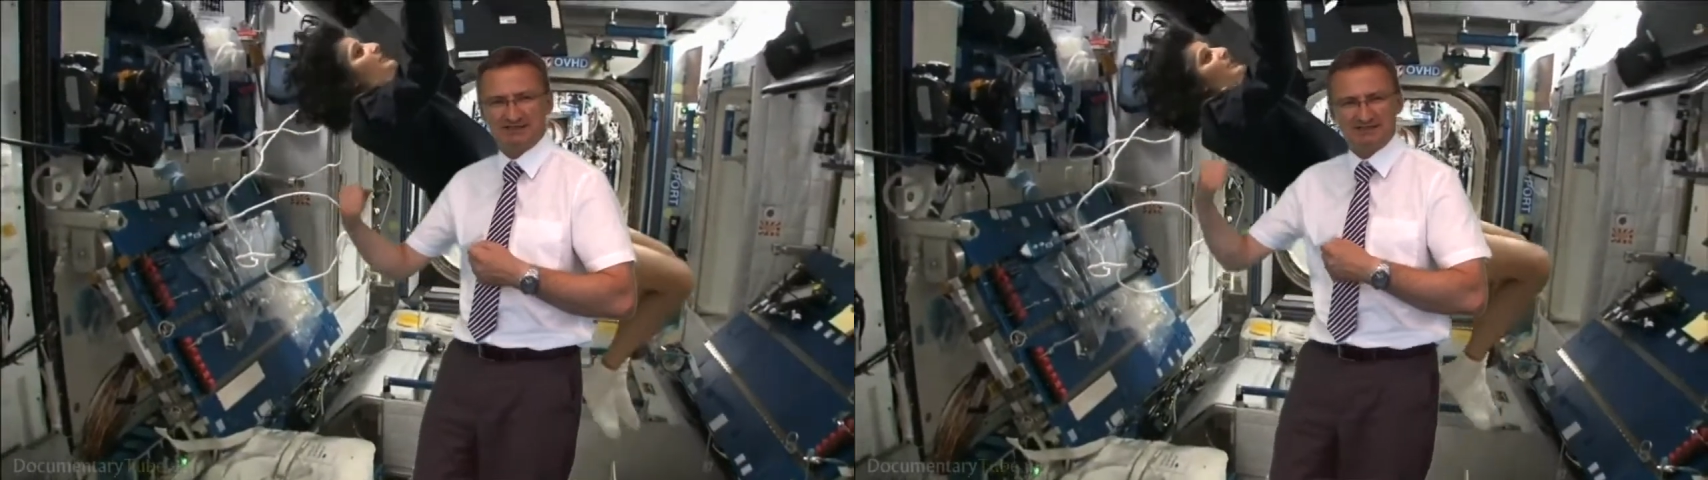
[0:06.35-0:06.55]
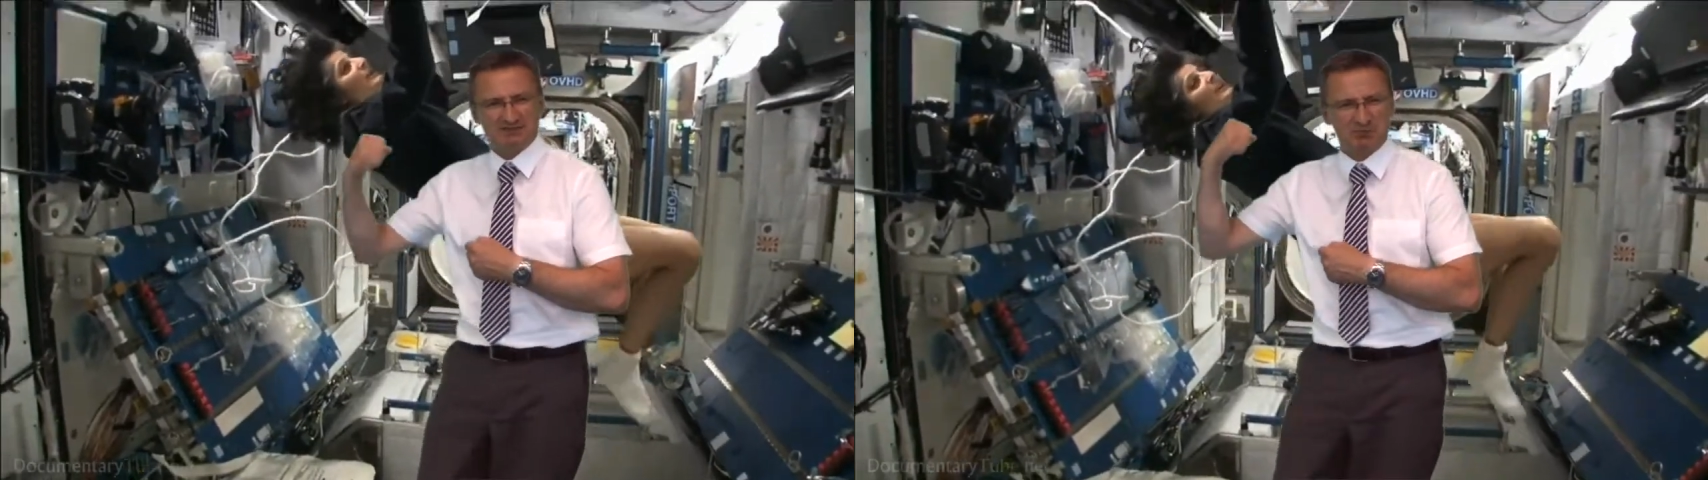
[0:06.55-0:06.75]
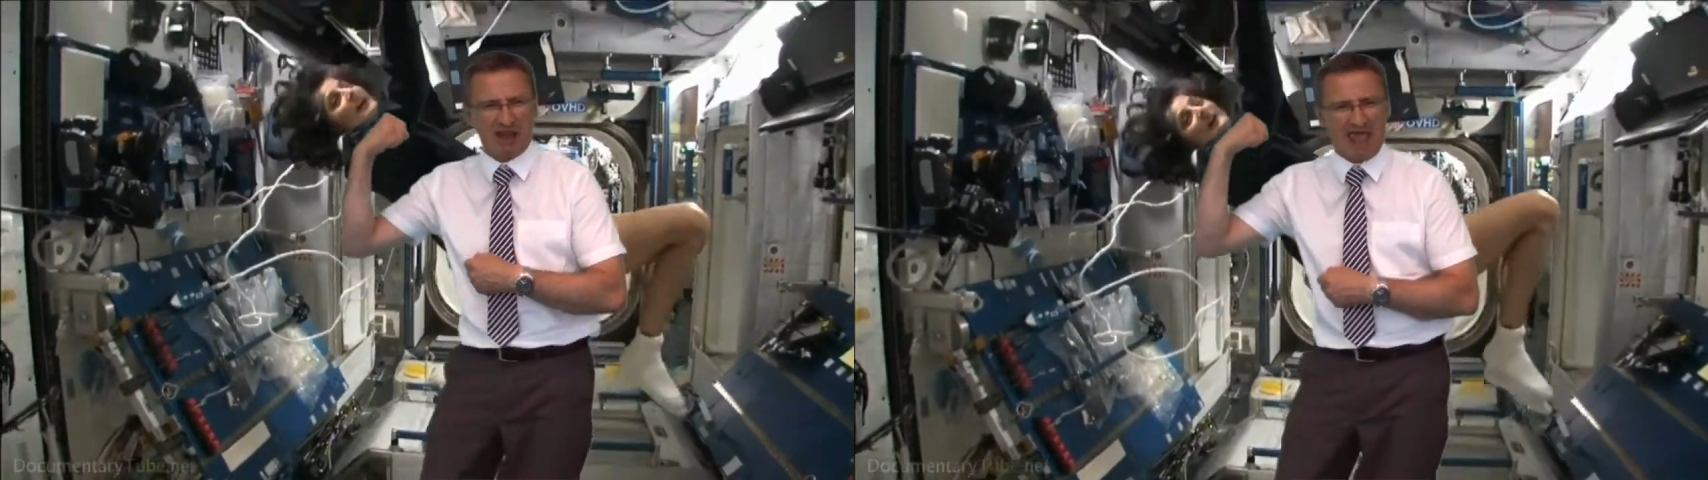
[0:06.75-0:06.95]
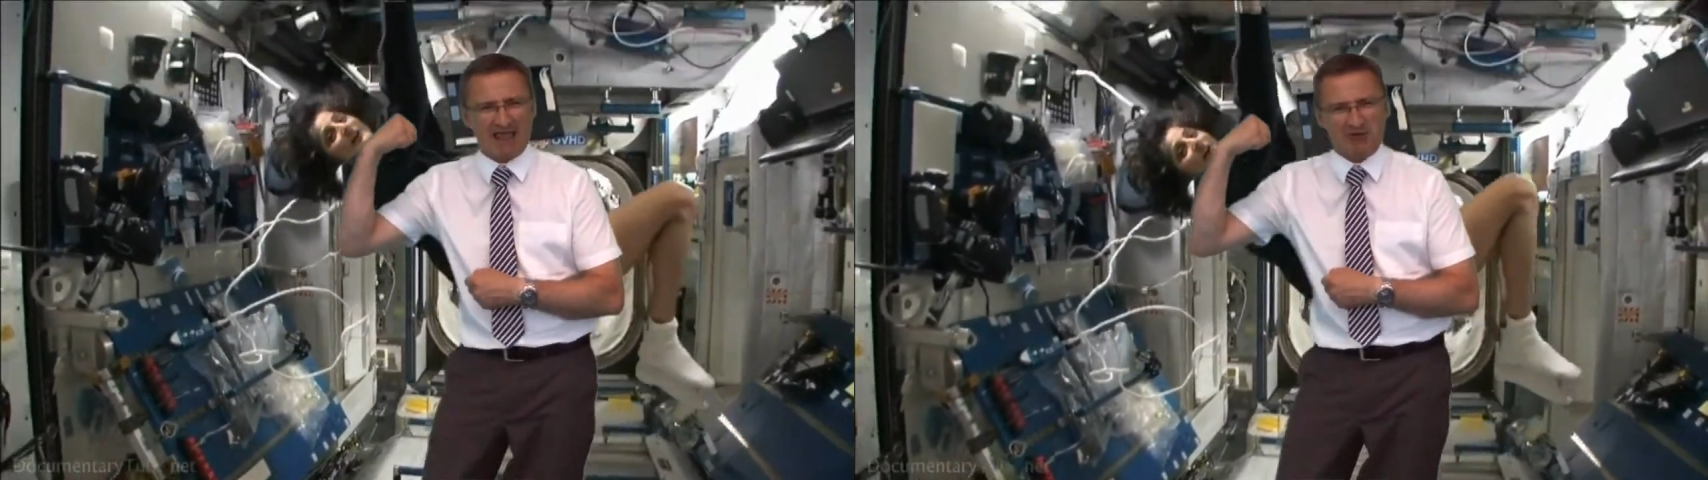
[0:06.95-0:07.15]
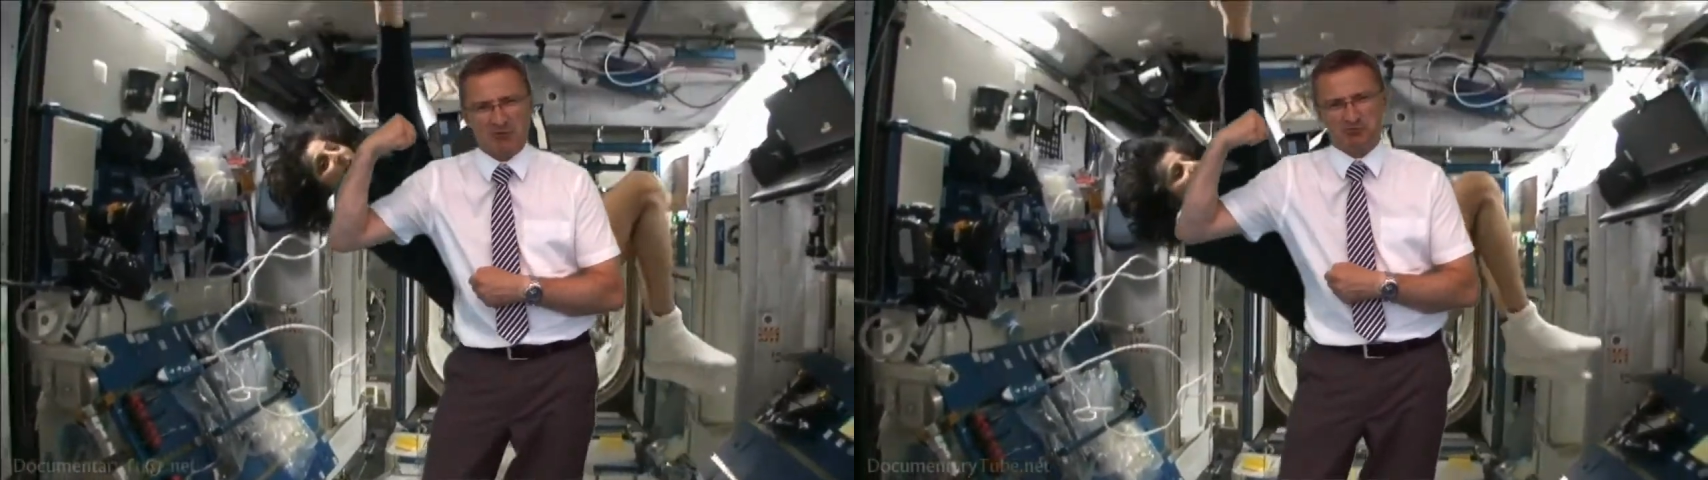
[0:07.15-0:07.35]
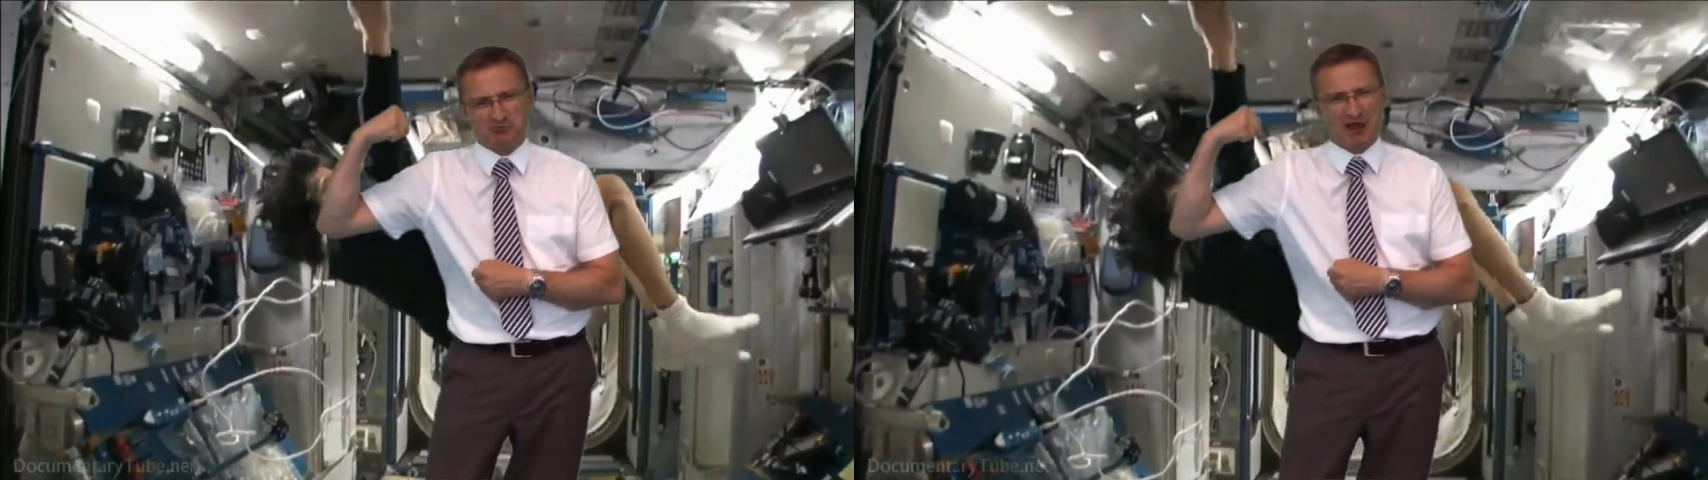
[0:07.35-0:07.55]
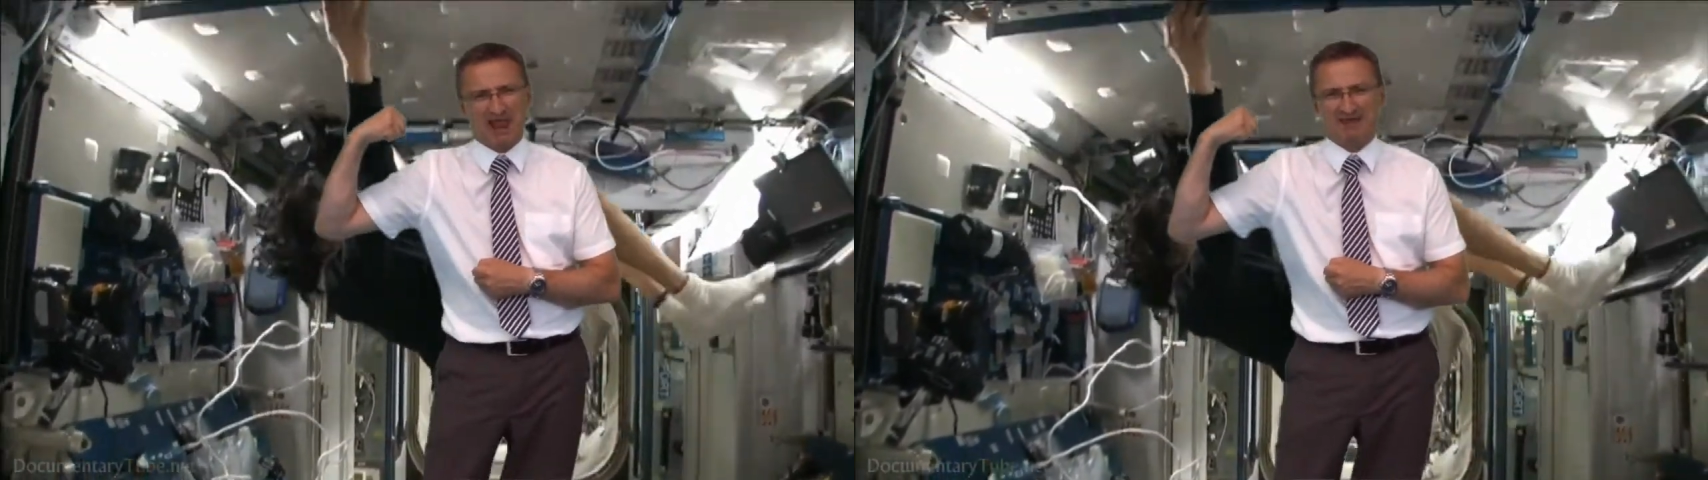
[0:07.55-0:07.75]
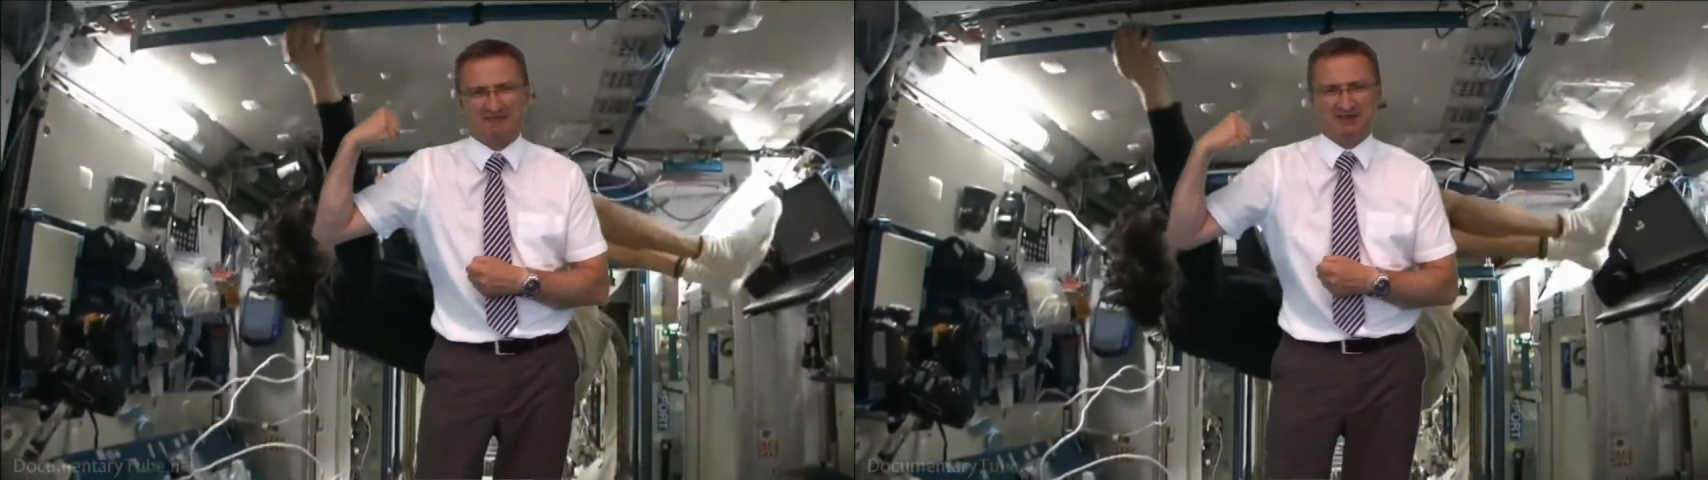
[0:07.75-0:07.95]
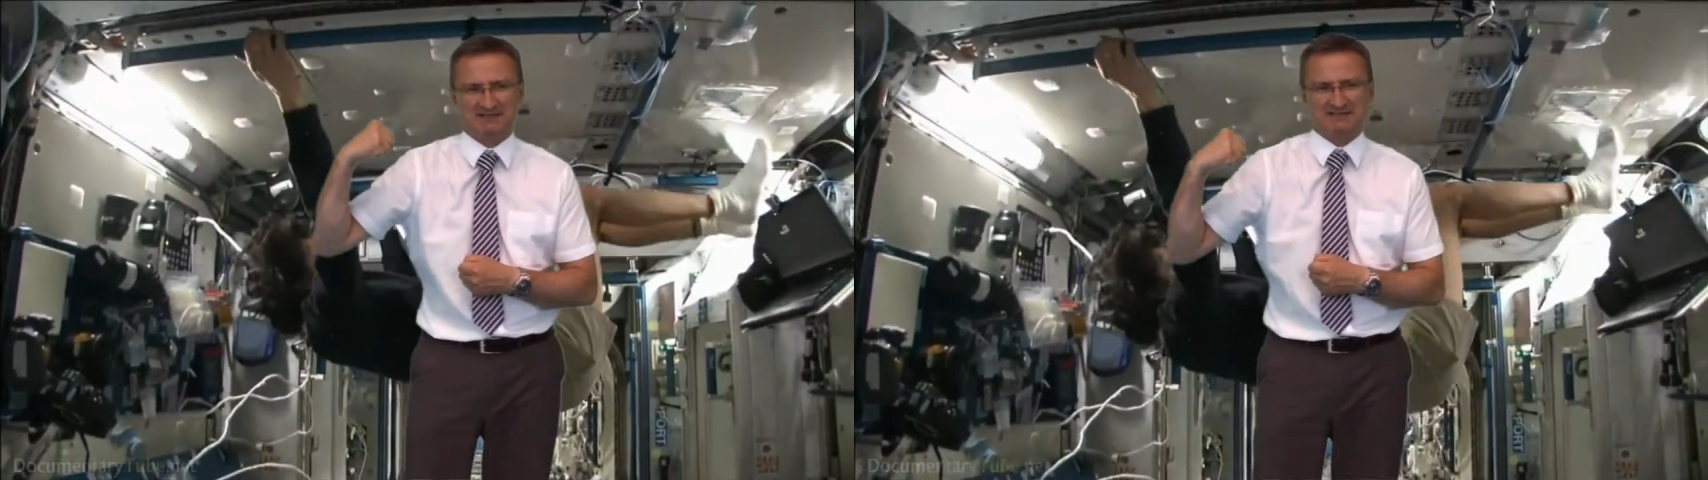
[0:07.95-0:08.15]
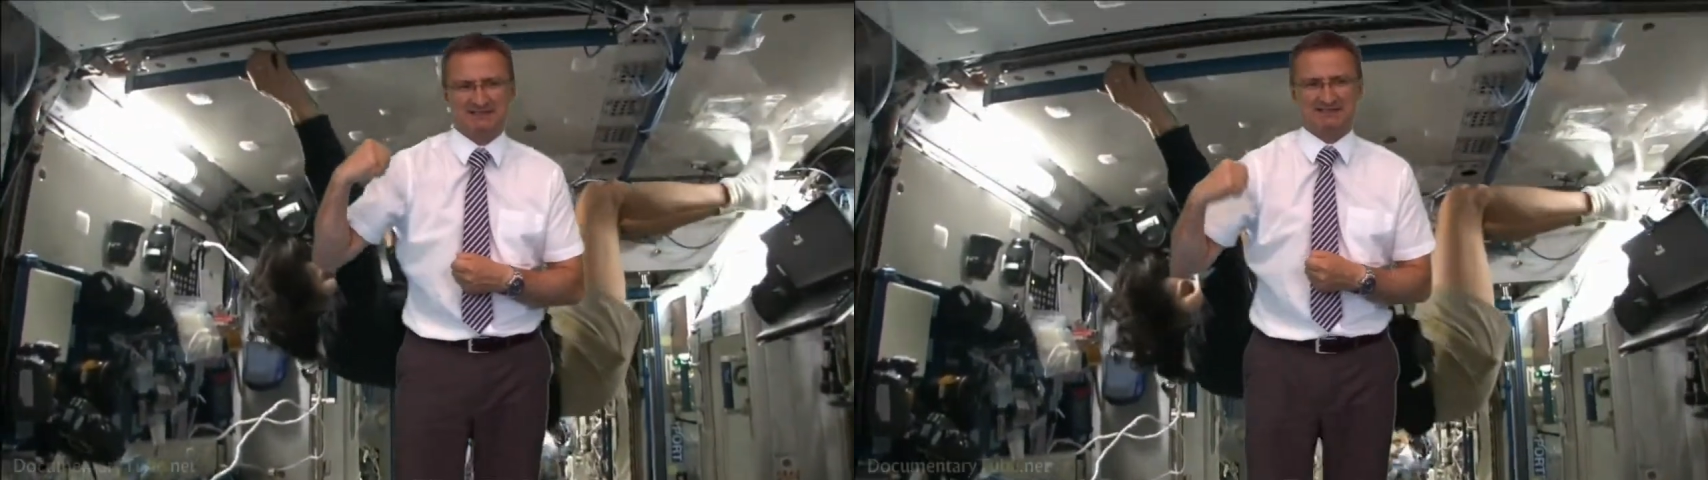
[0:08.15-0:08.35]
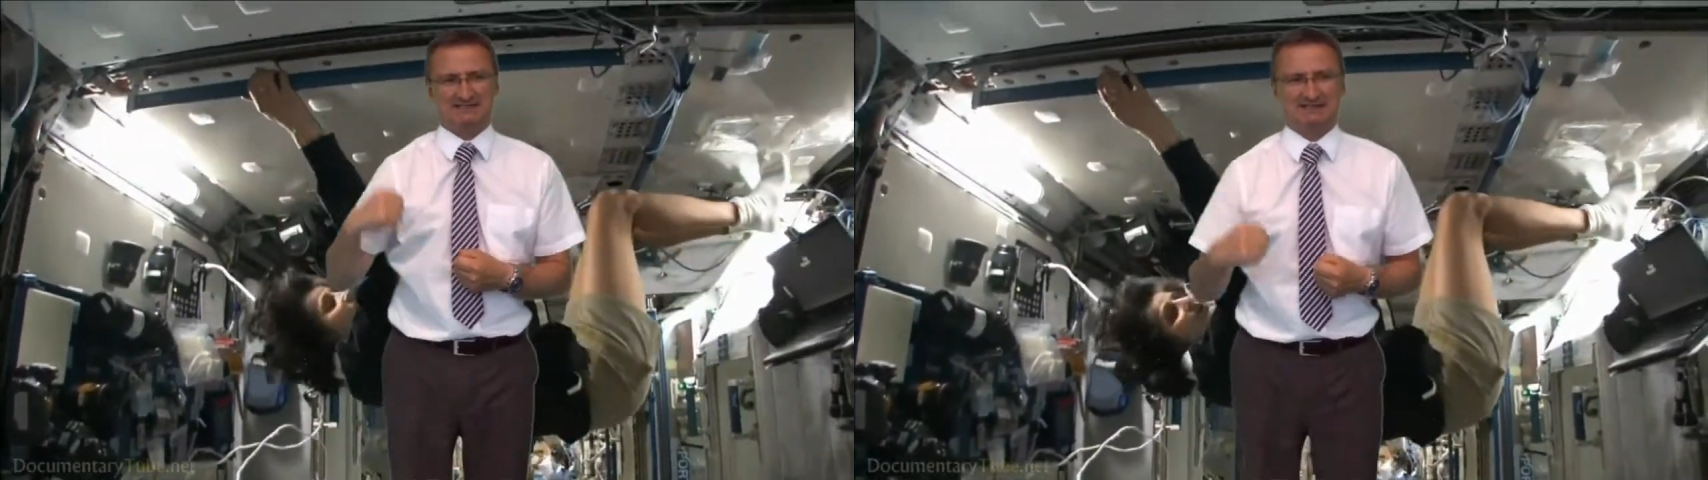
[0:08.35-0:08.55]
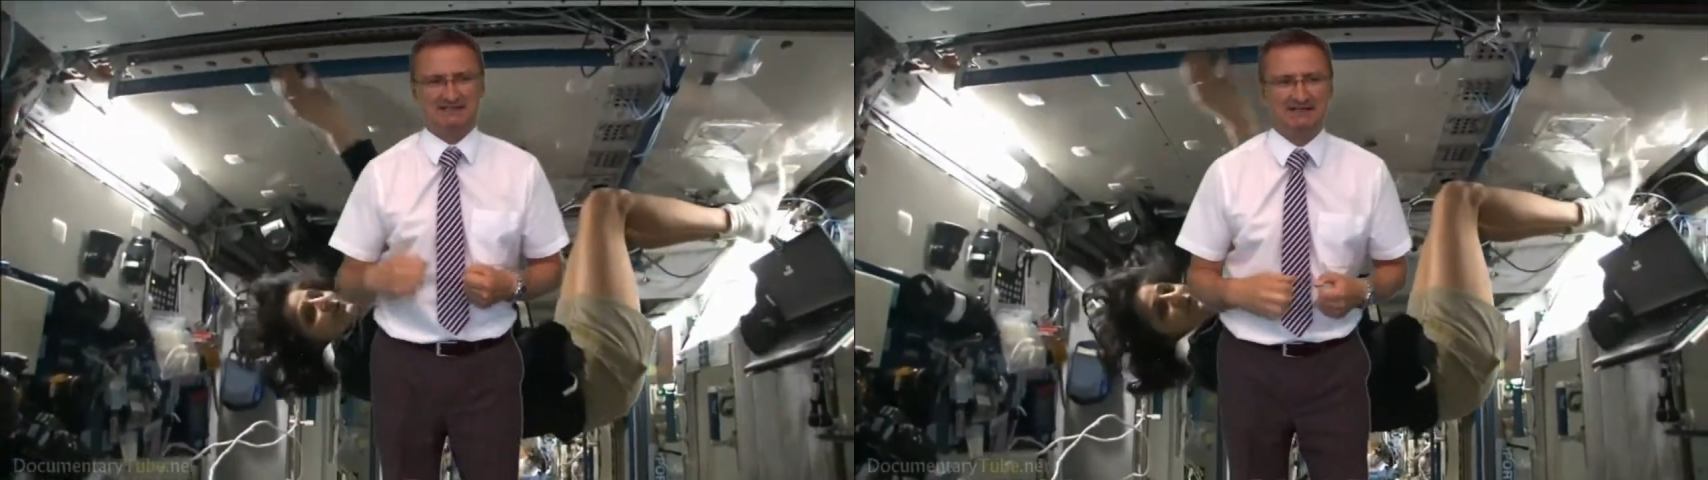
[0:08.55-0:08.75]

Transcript: and display your braveness.